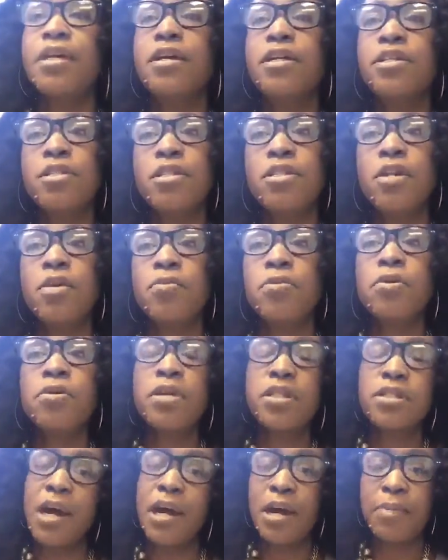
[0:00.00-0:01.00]
And so we're
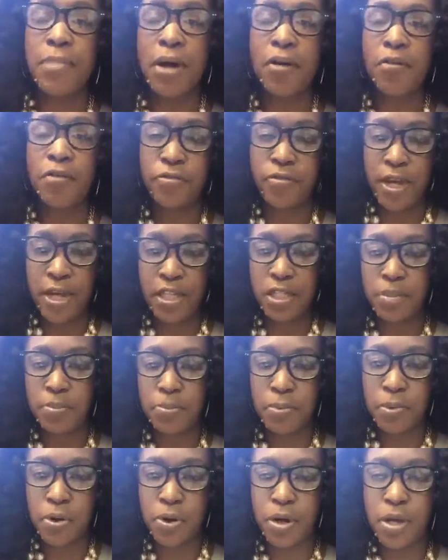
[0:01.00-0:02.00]
going to talk about
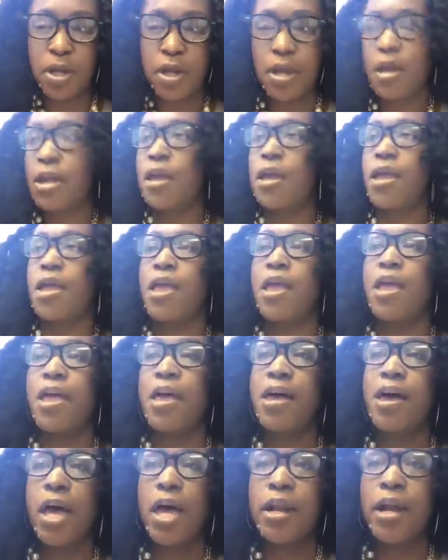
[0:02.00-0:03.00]
Facebook
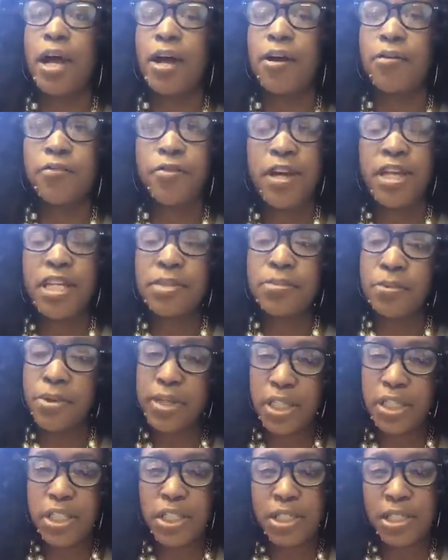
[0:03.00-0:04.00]
and how
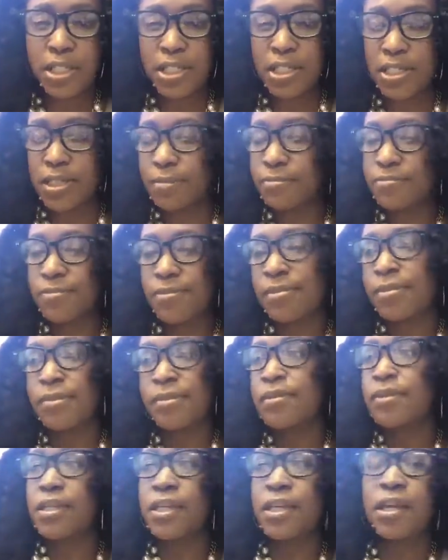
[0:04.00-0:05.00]
Facebook is just
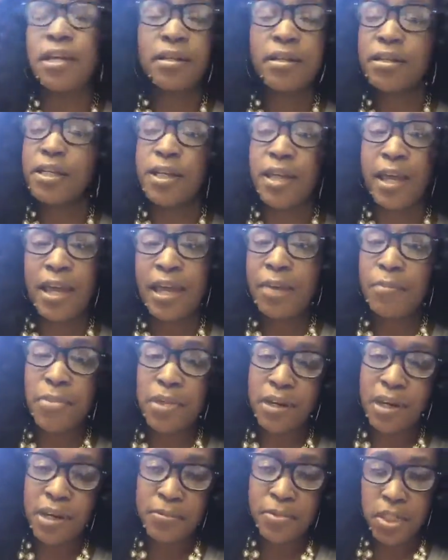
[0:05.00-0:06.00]
killing the game
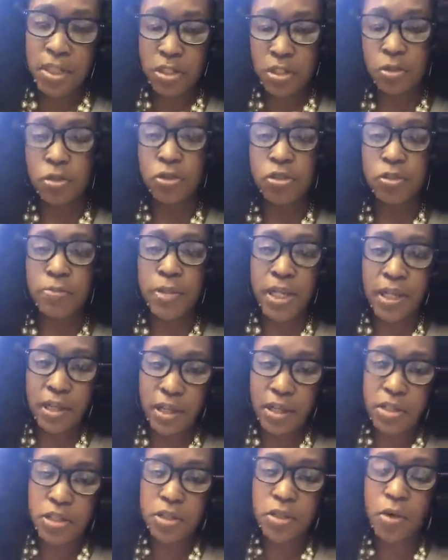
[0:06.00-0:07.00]
when it comes to social
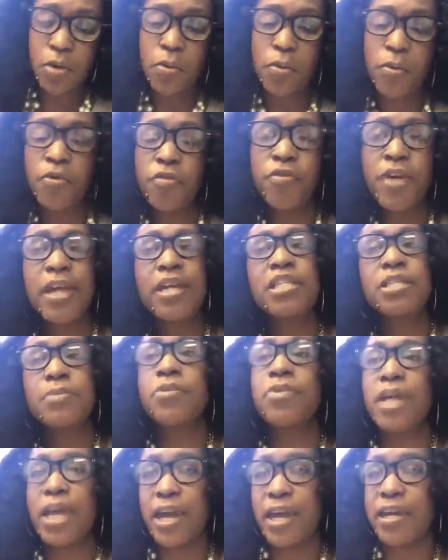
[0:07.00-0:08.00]
media. So
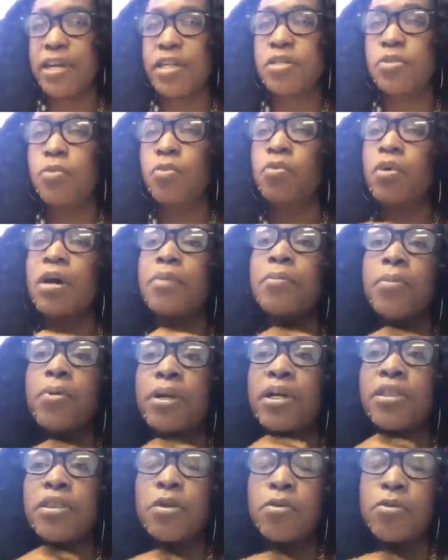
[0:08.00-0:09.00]
Facebook has
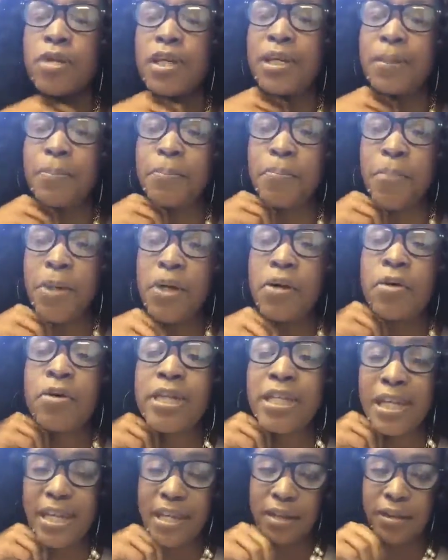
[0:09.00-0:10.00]
1.3
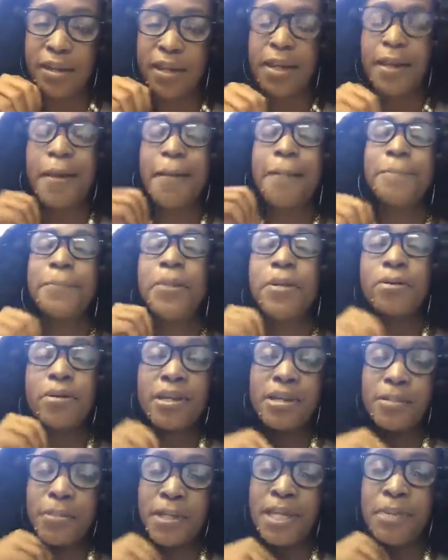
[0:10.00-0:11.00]

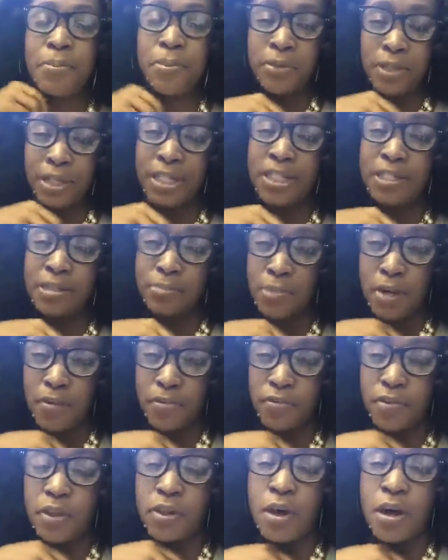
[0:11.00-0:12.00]
billion people each
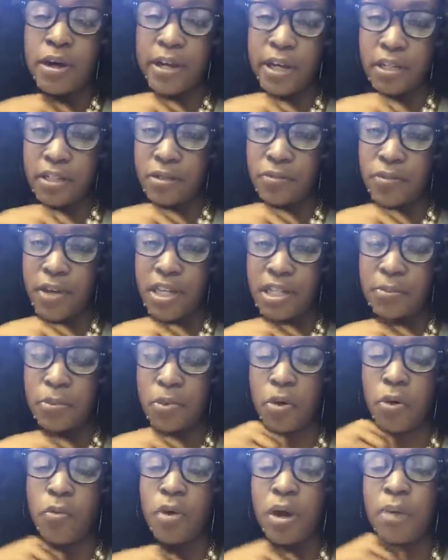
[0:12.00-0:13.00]
month log into
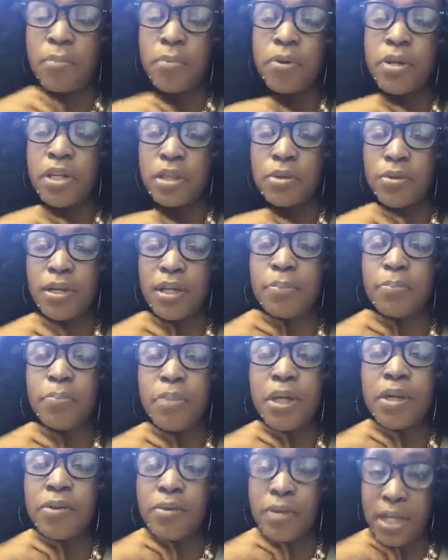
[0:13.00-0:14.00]
Facebook, 1.3
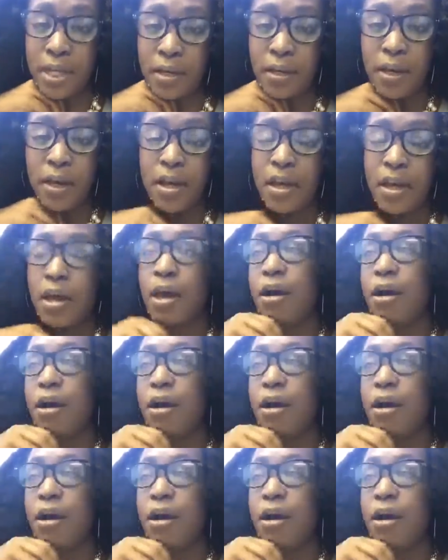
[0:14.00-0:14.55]
billion.